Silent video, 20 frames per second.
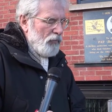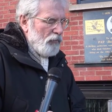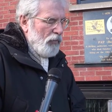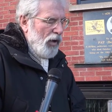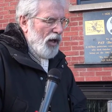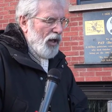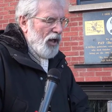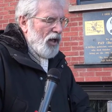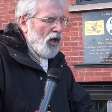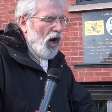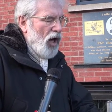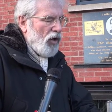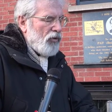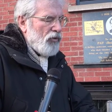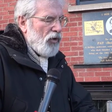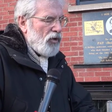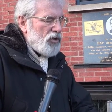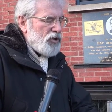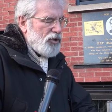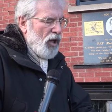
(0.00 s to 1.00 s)
Paddy
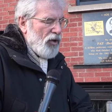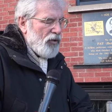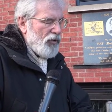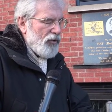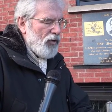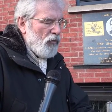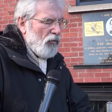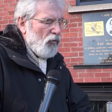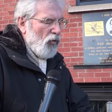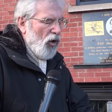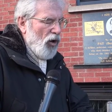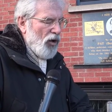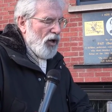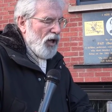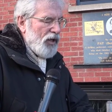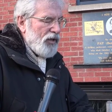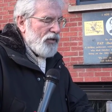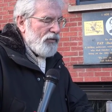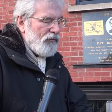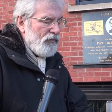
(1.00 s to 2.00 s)
Loughran shouted a
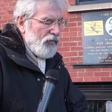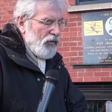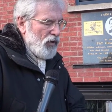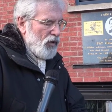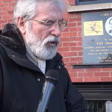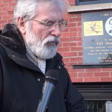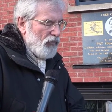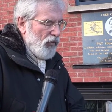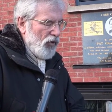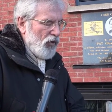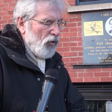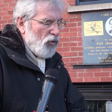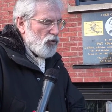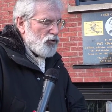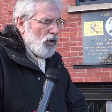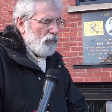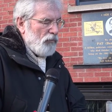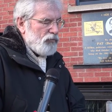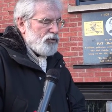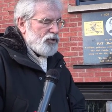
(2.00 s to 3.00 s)
warning for
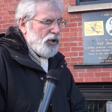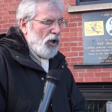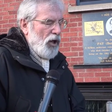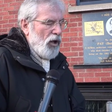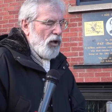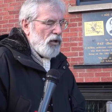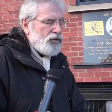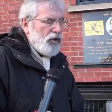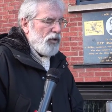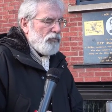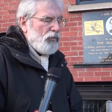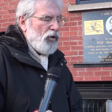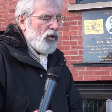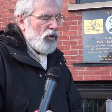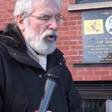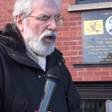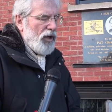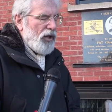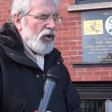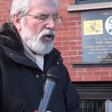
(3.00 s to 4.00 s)
those upstairs that
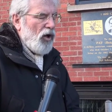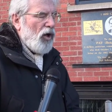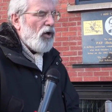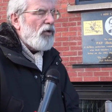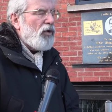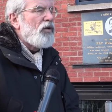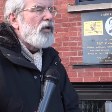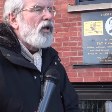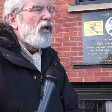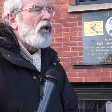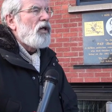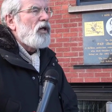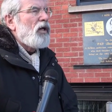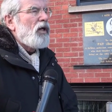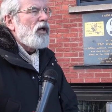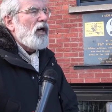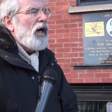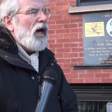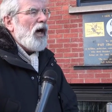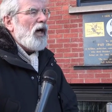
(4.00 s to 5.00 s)
Moore had a gun
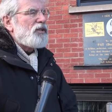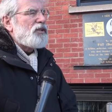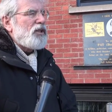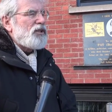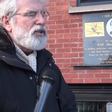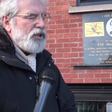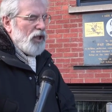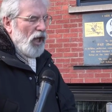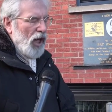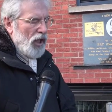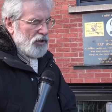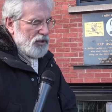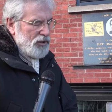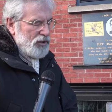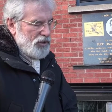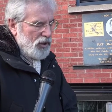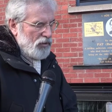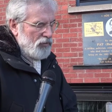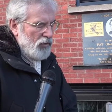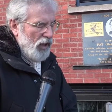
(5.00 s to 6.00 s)
as the
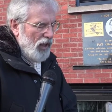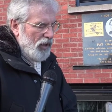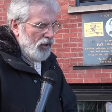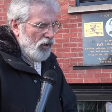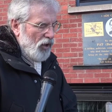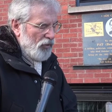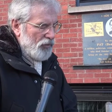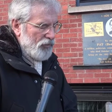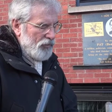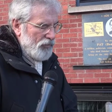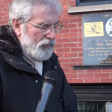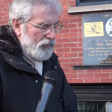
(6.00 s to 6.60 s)
shots rang out.